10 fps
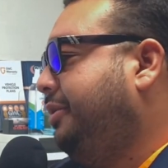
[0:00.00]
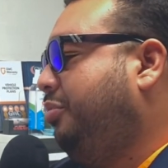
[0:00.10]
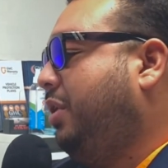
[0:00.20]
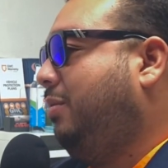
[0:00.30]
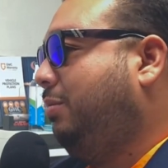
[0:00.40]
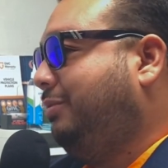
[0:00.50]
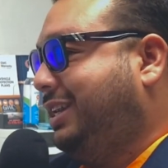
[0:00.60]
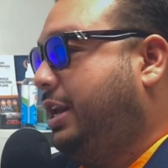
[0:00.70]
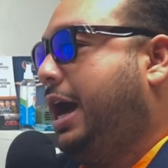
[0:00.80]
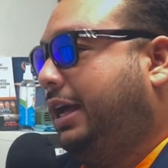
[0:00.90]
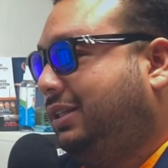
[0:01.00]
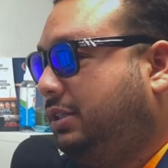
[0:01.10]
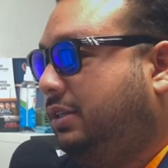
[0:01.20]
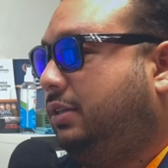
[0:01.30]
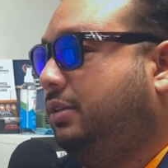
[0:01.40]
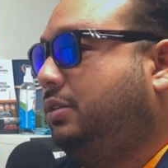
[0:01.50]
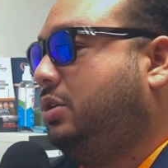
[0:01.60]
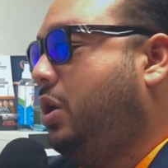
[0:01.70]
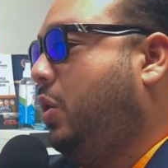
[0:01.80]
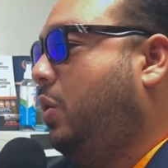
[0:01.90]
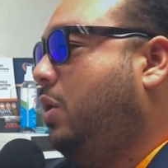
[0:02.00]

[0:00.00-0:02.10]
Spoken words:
Probably not. So